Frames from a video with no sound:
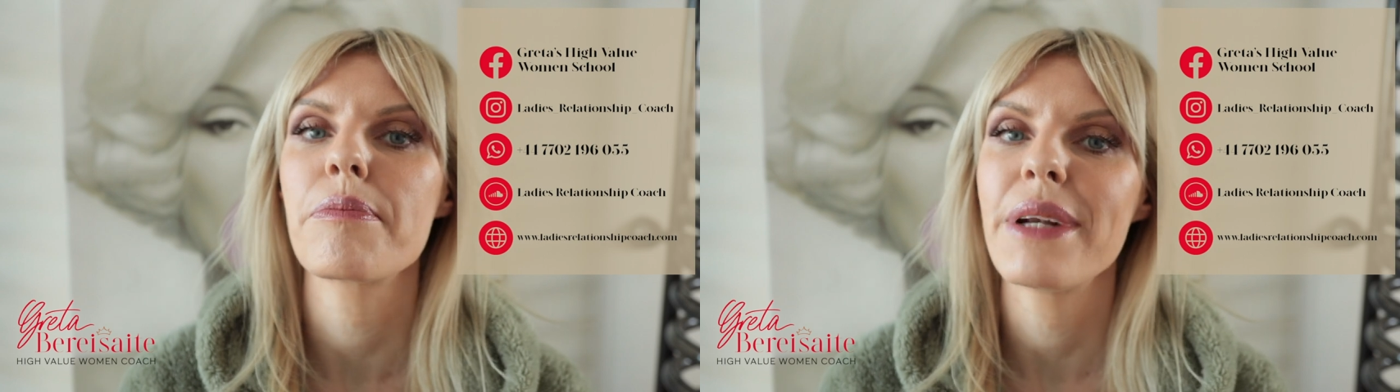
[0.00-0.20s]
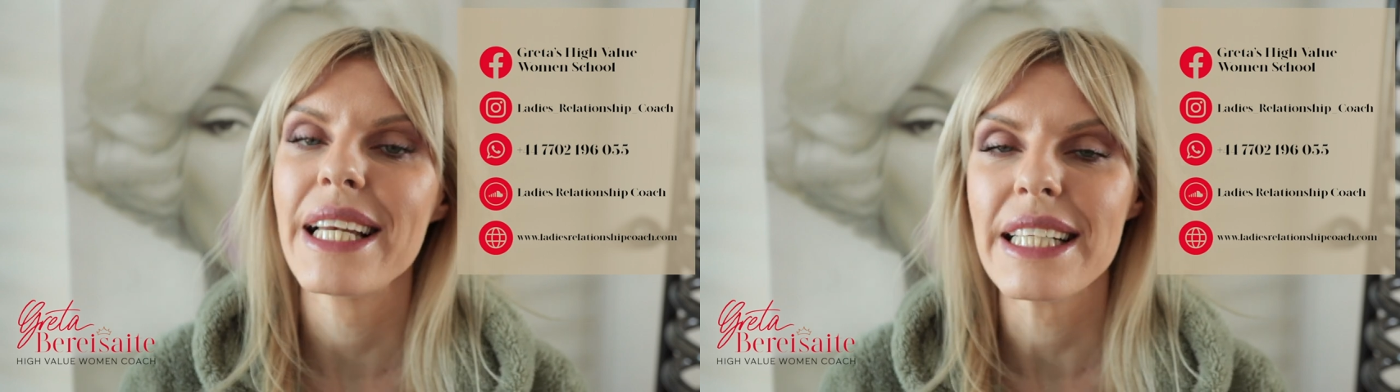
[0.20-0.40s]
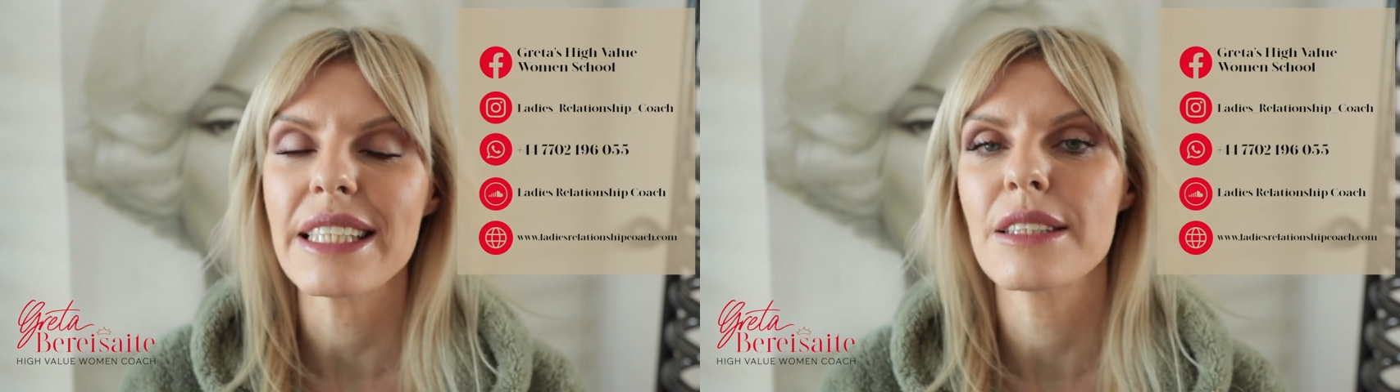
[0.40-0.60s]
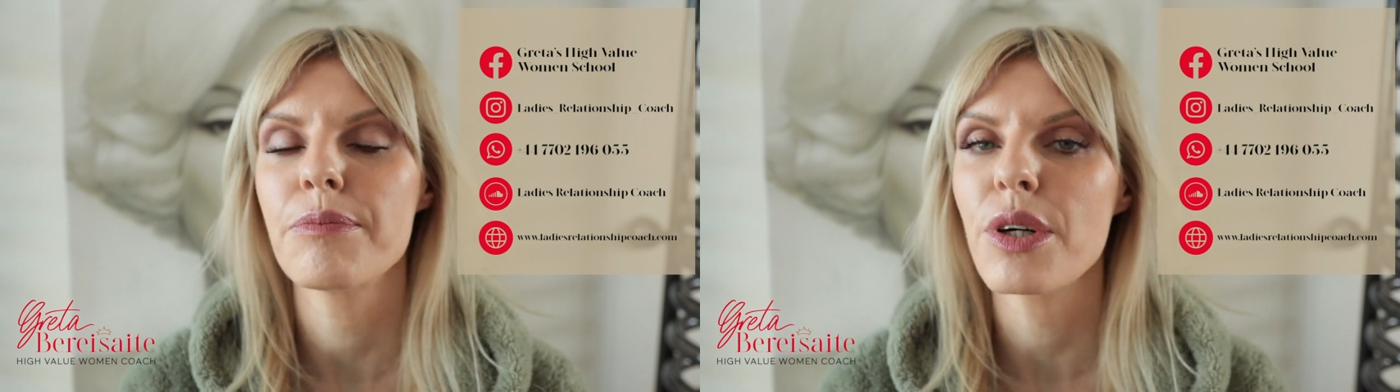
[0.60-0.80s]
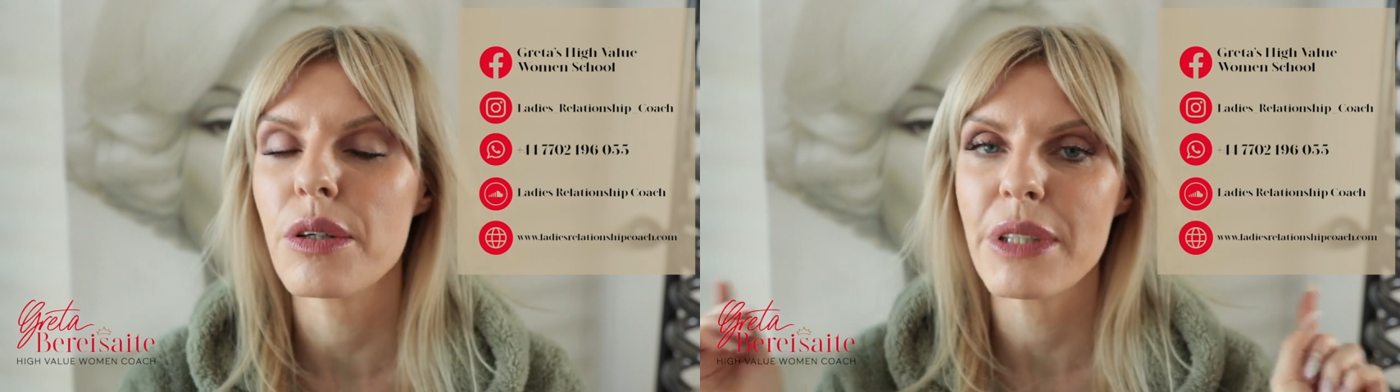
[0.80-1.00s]
please
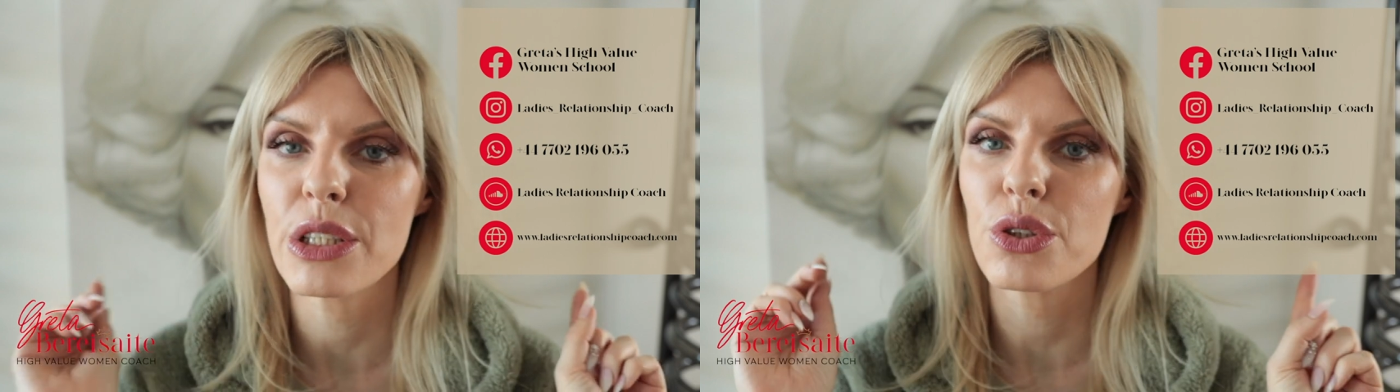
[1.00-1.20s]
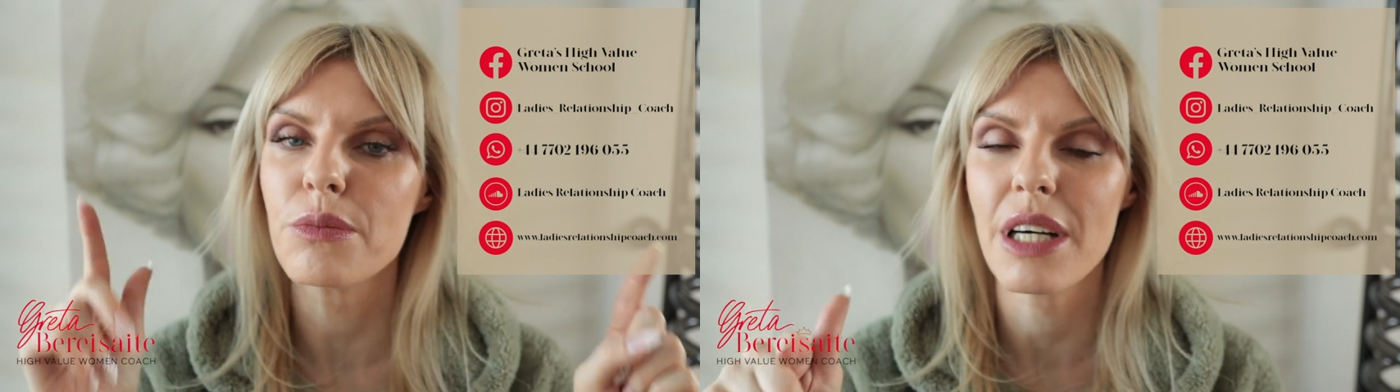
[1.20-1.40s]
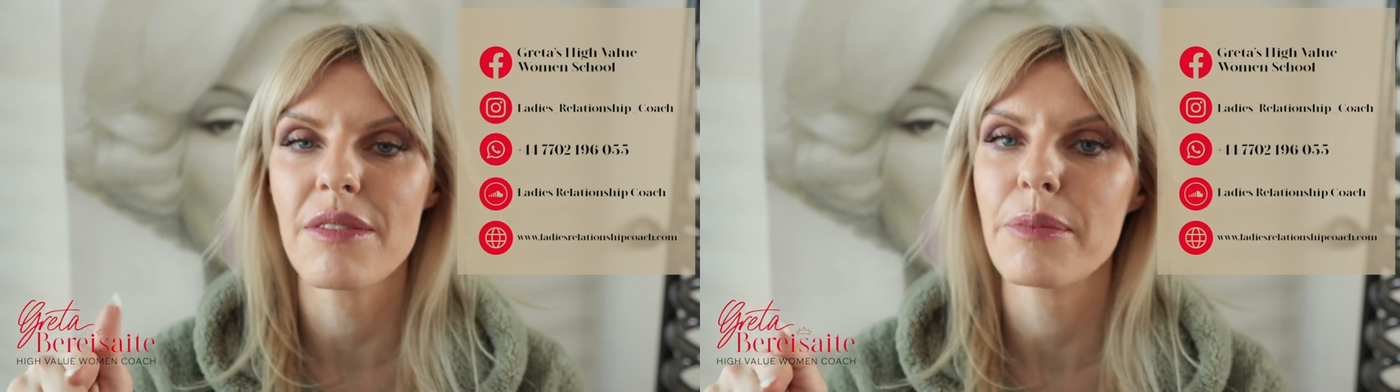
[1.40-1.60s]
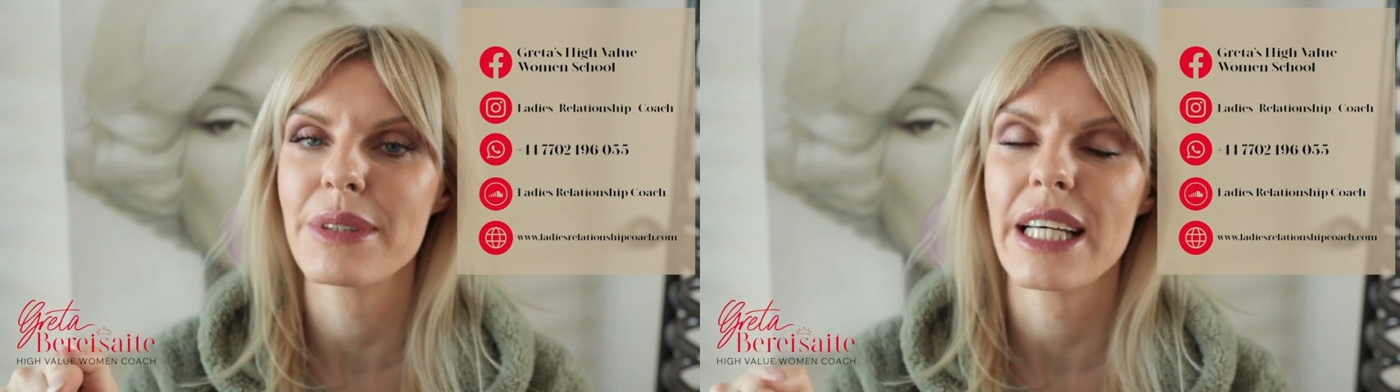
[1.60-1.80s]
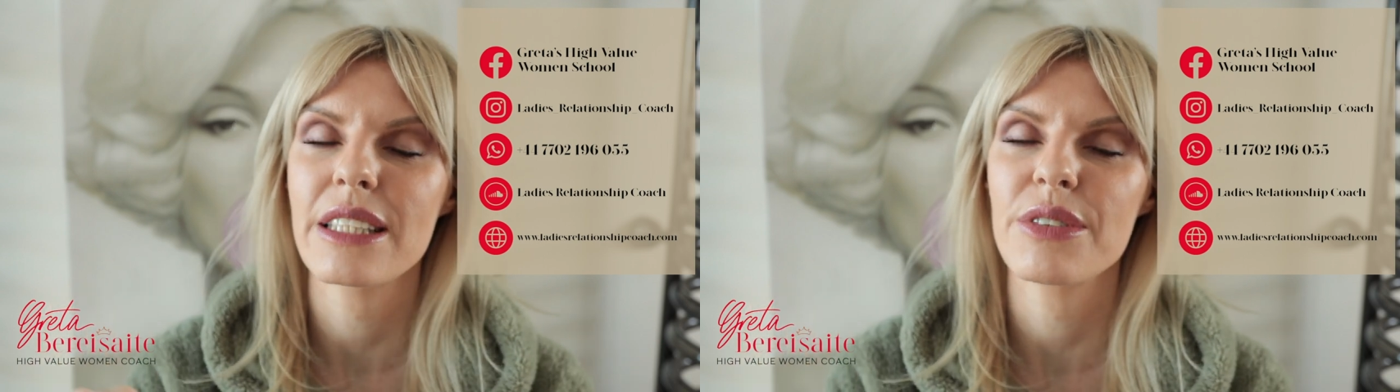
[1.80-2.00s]
book me through my
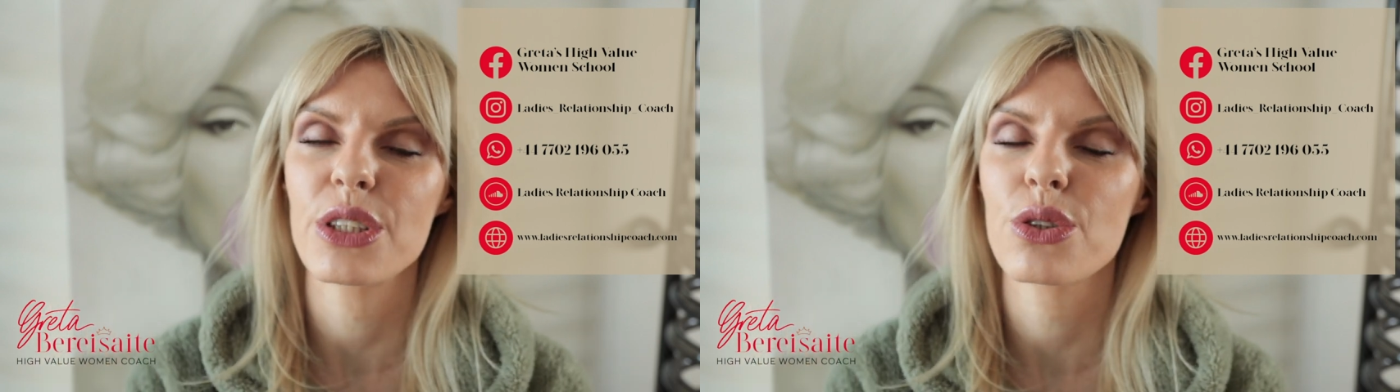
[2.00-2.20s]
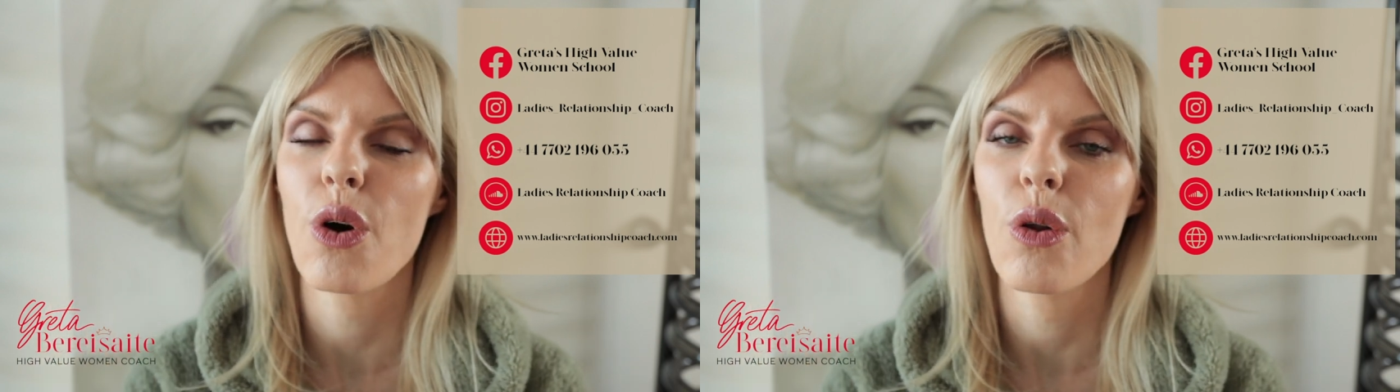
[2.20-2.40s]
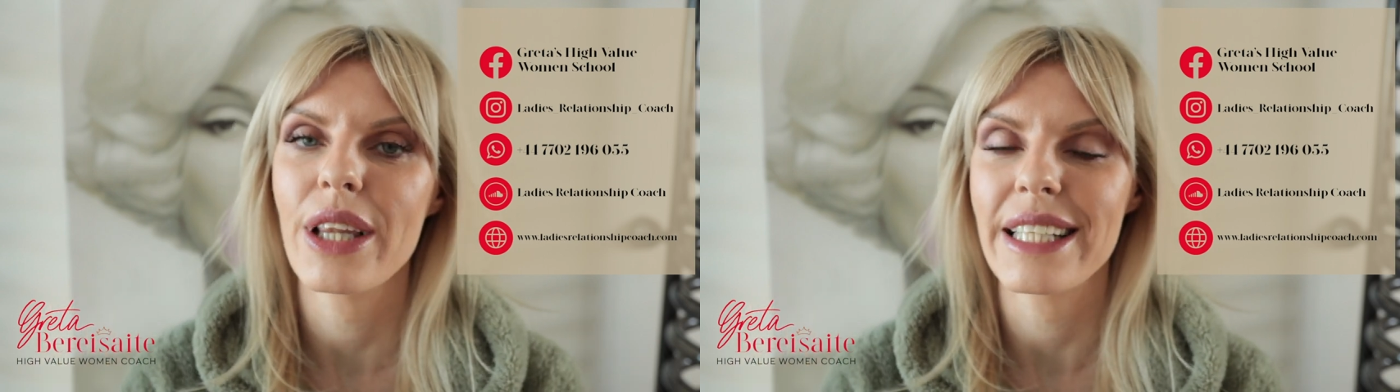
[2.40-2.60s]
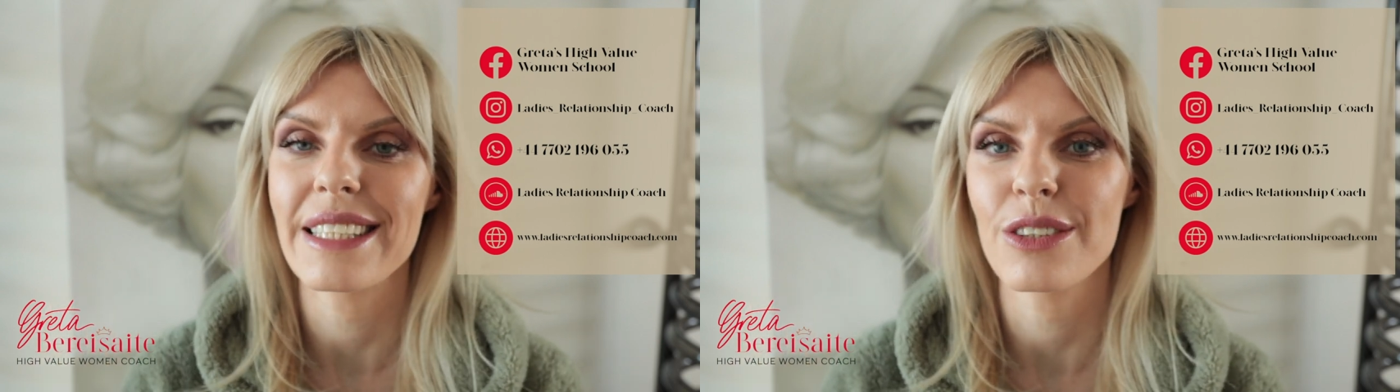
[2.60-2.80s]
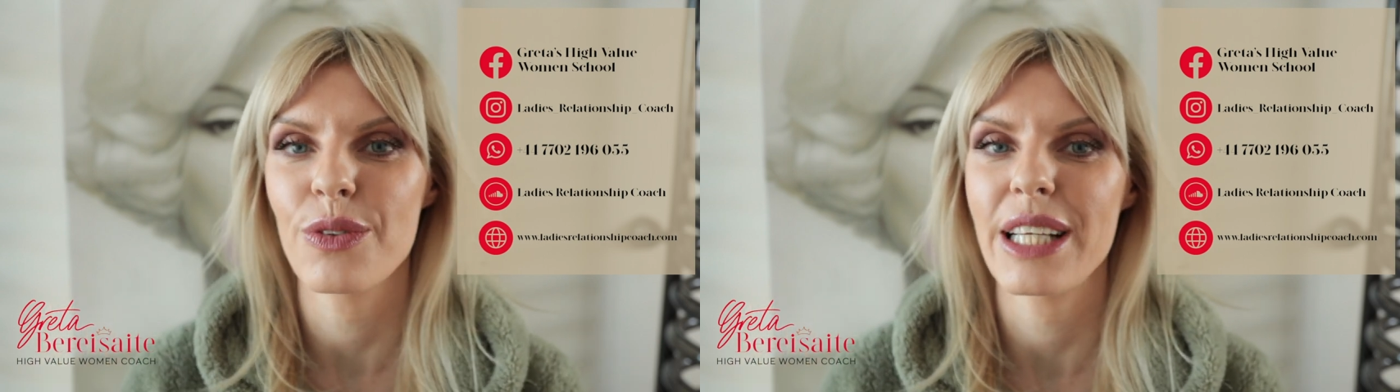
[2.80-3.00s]
website, which is called
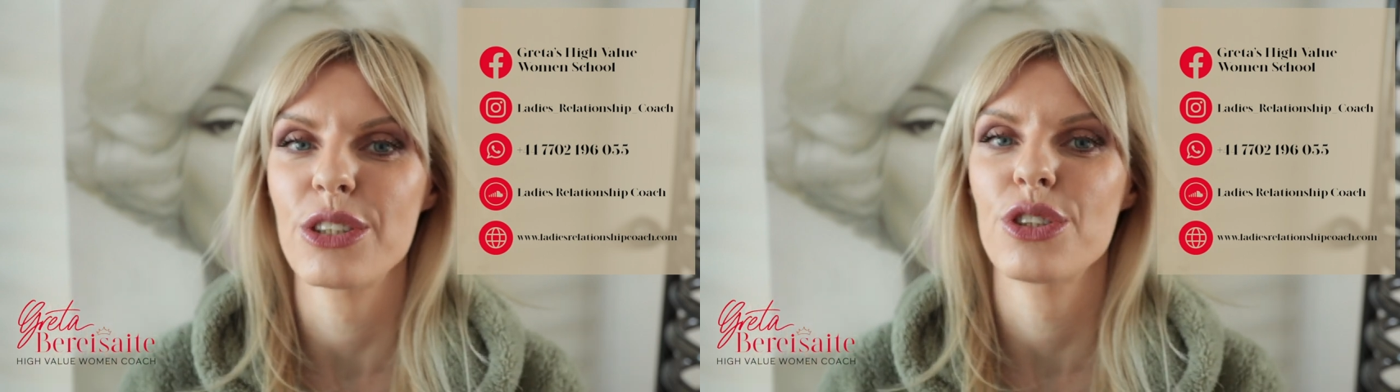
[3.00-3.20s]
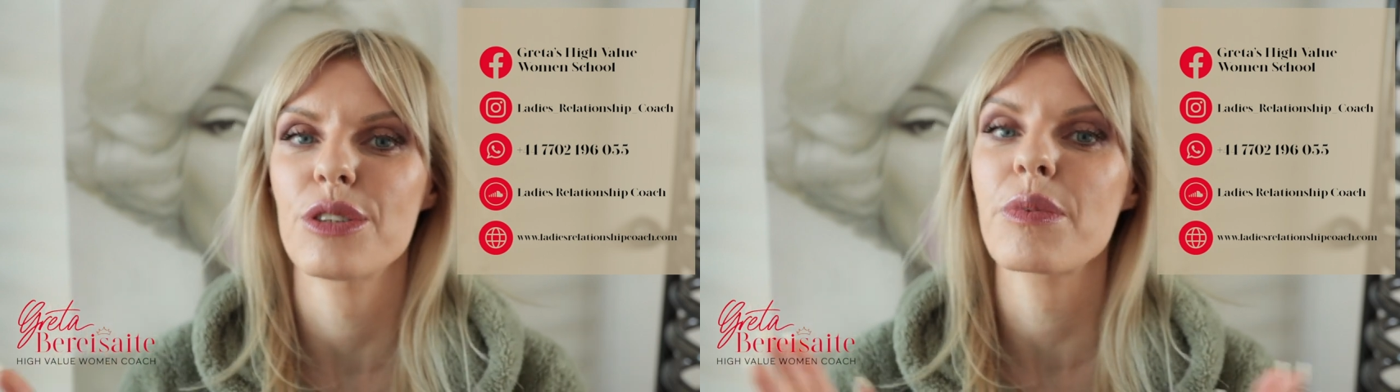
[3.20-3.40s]
Ladies Relationship